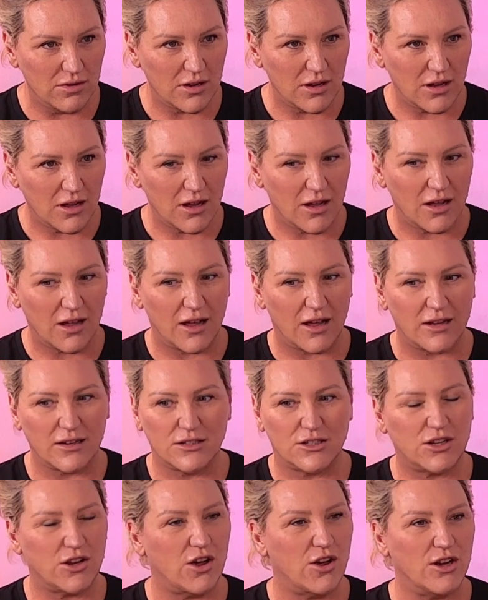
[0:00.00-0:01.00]
Yep.
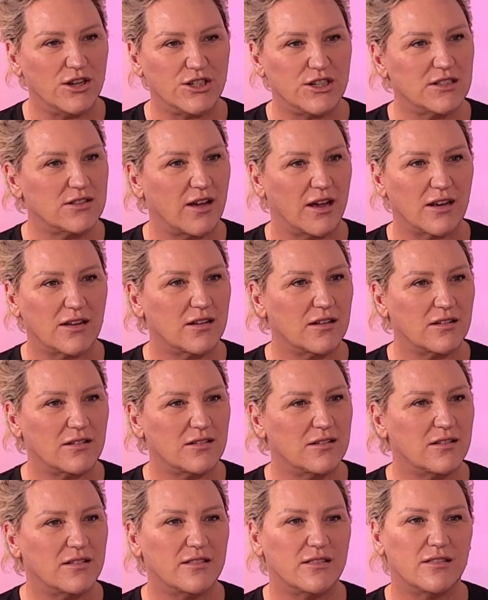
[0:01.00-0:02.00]
to her, she's like,
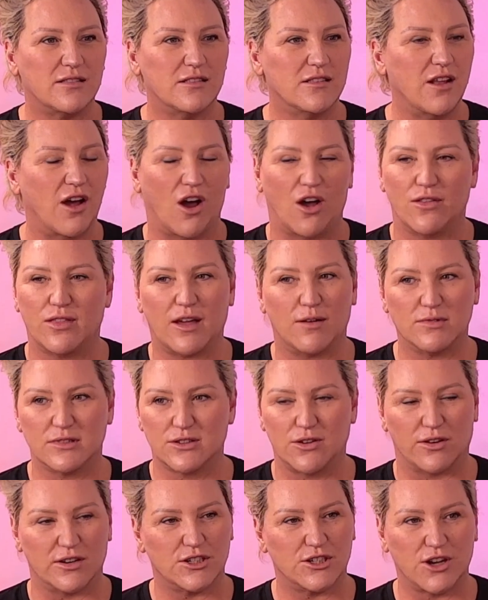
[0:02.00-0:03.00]
no, that
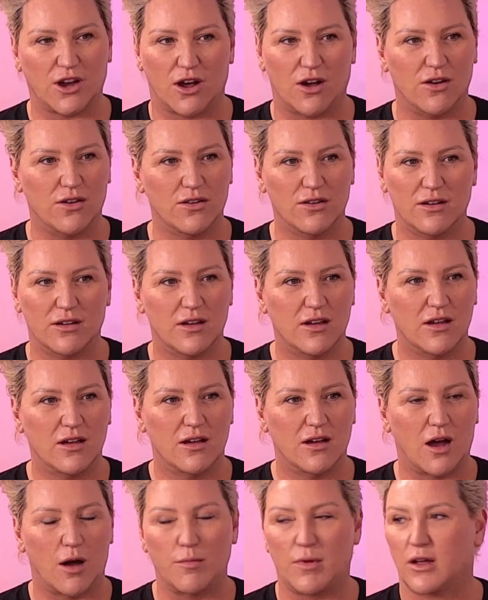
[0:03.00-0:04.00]
was not a show. Yeah.
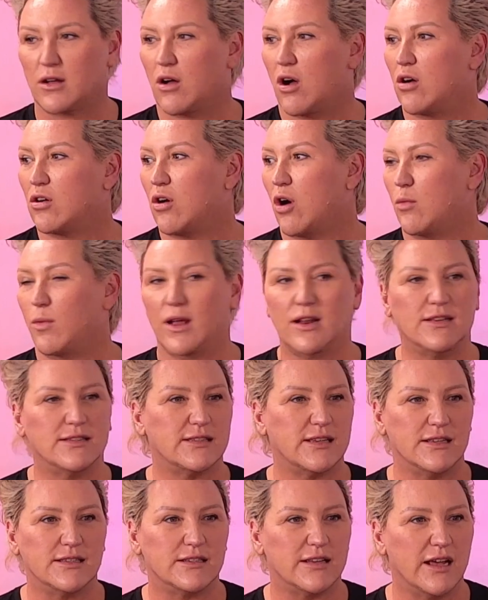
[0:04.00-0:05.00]
I'm like, oh God, wait till you
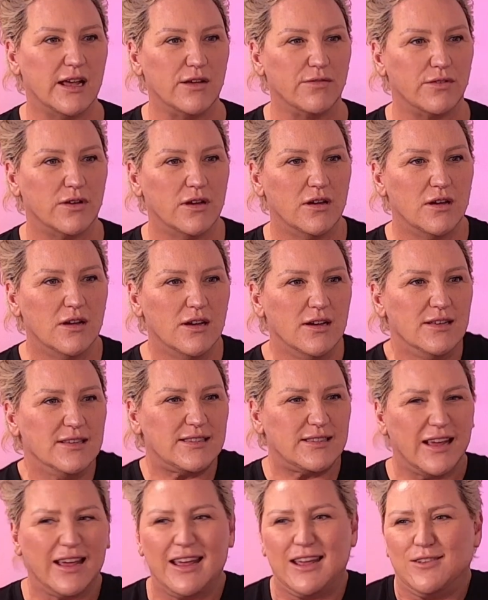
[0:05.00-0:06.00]
see Steve. Yeah.
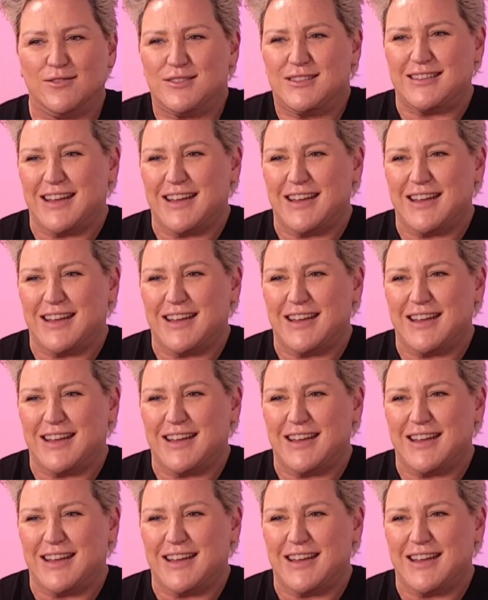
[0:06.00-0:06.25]
Steve,